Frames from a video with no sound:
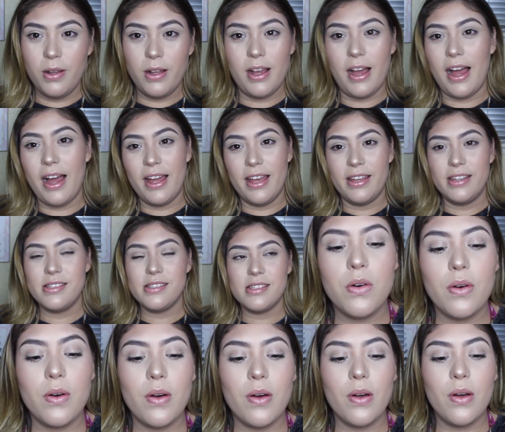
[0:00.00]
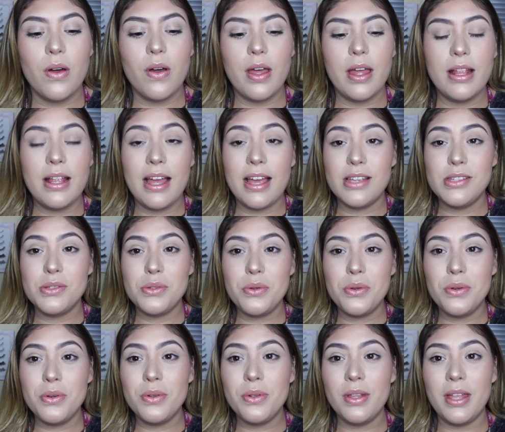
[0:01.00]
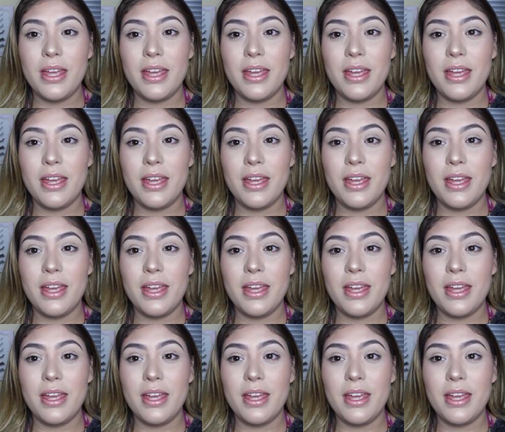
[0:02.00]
guys. Well, in high school,